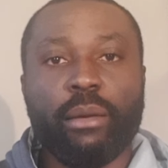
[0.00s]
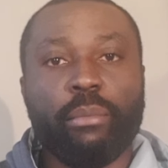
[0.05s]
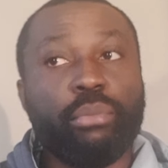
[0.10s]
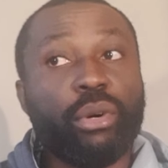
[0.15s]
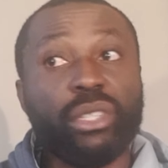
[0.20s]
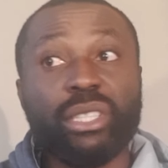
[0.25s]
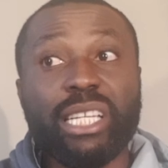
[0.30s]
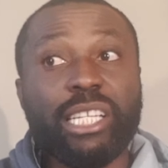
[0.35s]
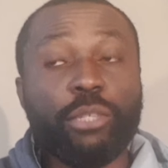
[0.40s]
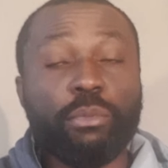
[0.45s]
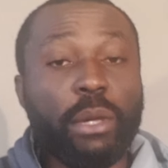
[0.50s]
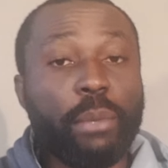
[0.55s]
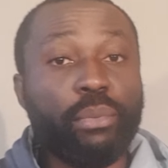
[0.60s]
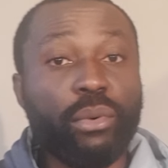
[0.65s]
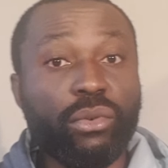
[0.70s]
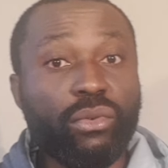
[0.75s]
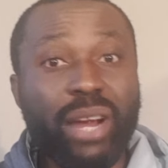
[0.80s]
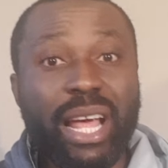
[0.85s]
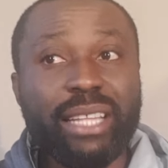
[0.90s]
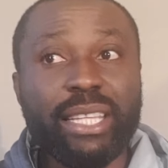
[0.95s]
But these
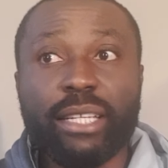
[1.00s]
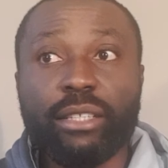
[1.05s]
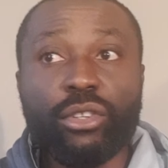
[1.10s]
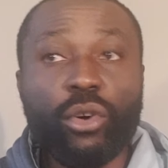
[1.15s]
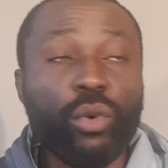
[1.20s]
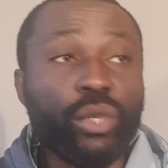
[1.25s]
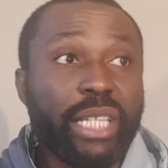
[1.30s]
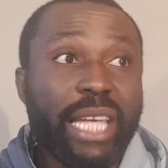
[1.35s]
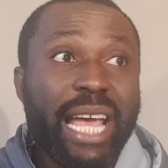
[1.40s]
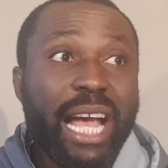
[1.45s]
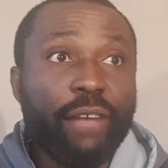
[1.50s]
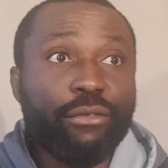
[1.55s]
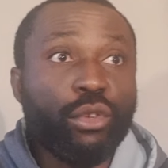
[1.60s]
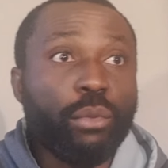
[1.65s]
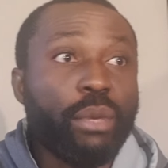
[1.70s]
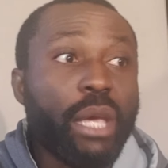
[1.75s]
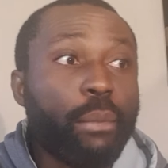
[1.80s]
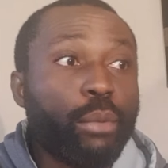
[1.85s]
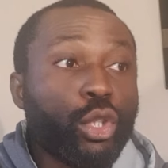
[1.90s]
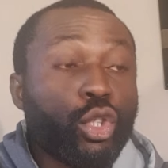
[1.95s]
people rather know they have to
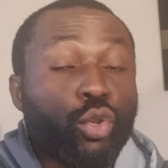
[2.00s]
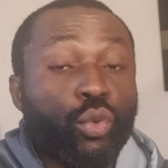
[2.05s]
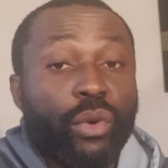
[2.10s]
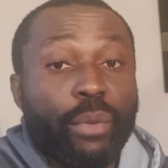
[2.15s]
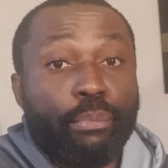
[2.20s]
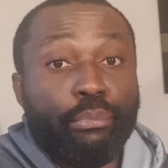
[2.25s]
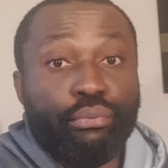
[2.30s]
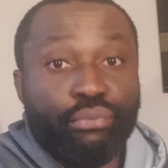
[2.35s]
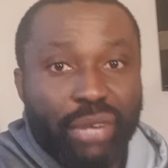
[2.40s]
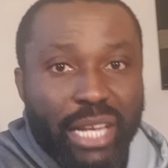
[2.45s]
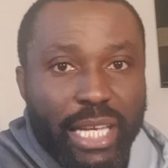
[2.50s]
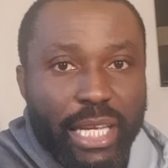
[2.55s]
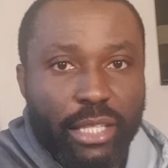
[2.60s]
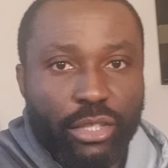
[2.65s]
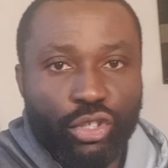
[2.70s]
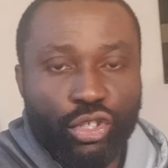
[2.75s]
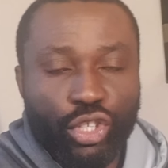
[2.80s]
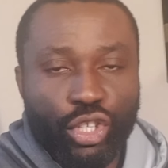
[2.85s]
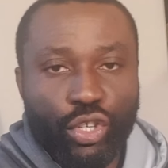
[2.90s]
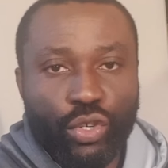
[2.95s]
be able to bring it
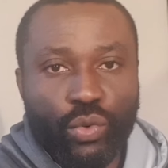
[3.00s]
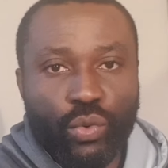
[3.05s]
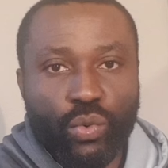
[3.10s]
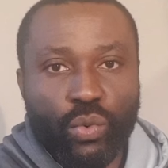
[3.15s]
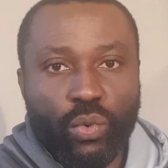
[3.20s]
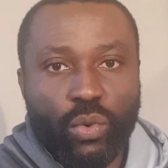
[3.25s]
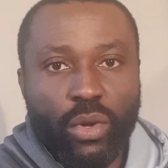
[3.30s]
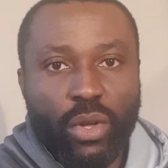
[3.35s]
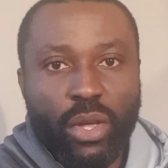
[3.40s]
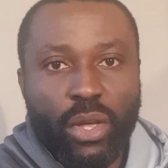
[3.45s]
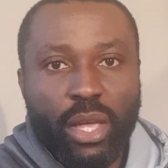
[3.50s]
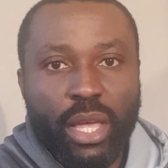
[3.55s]
to you